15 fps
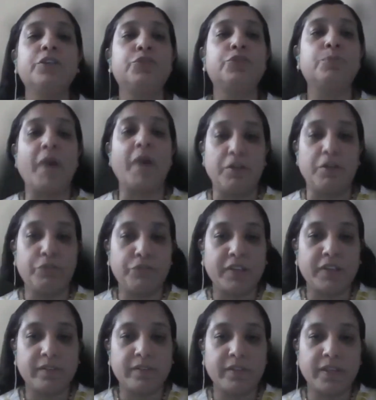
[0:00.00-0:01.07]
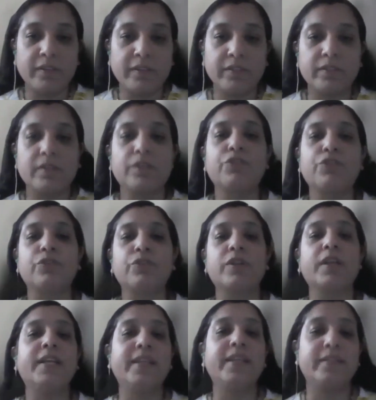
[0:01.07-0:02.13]
to manifest things, to
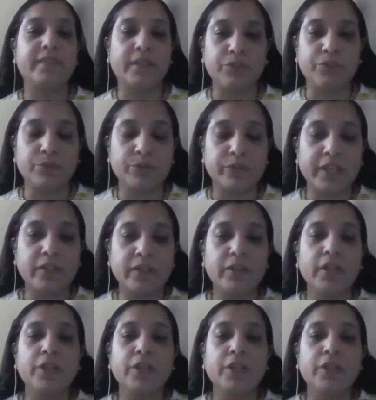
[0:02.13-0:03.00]
release, as you said,